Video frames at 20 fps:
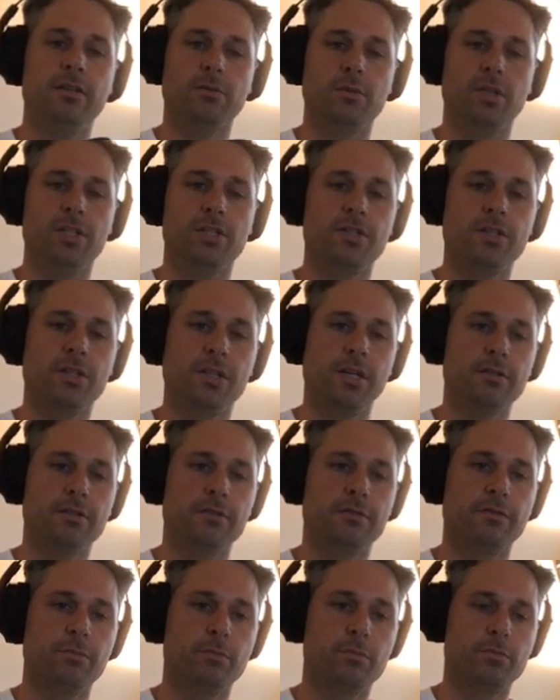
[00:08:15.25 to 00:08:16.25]
which you guys are
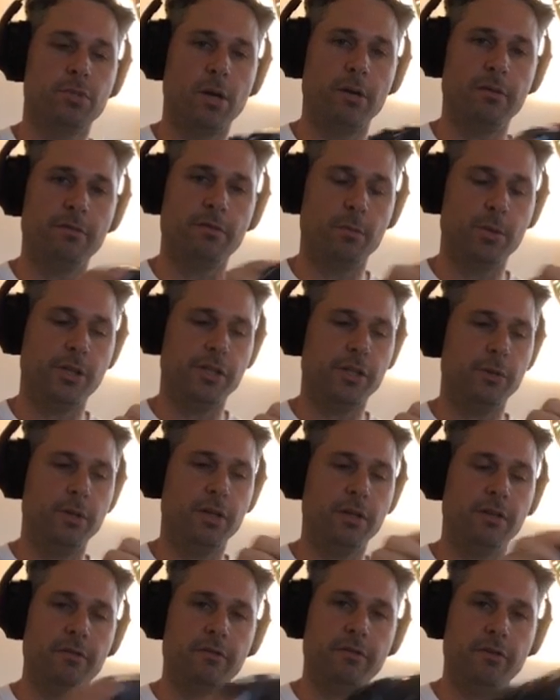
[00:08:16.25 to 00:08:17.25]
probably familiar
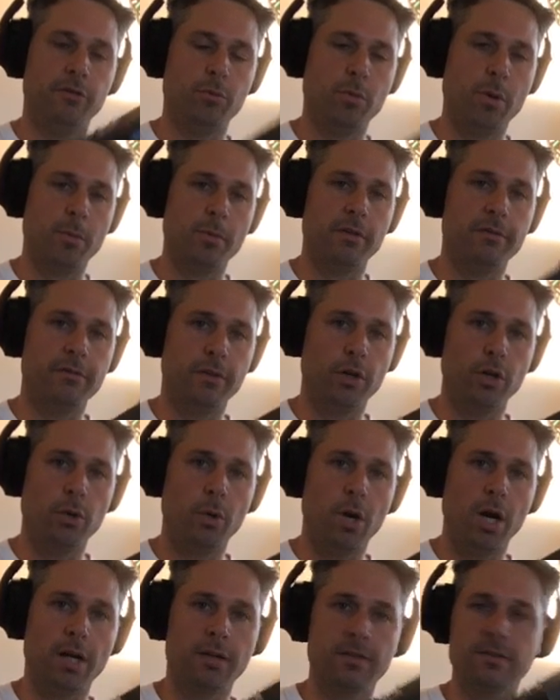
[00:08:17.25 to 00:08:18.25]
with if you remember the photo
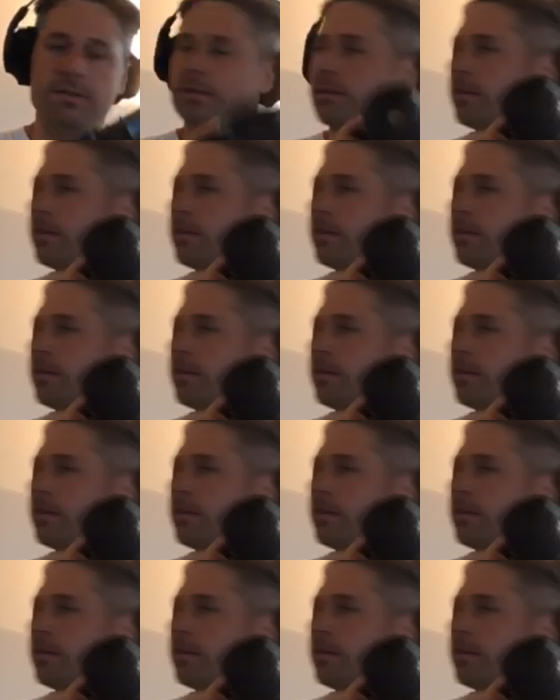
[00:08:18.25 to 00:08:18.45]
walks,